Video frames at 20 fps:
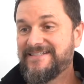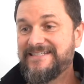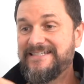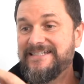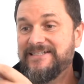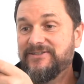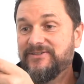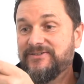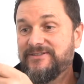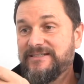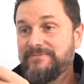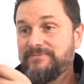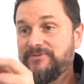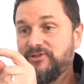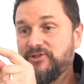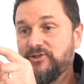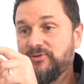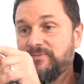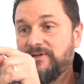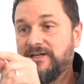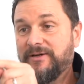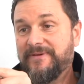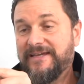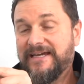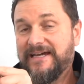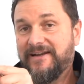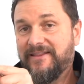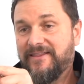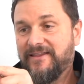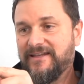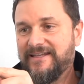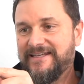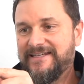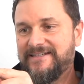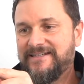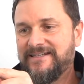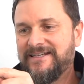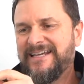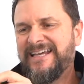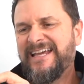steel dip tube coming out of the lid,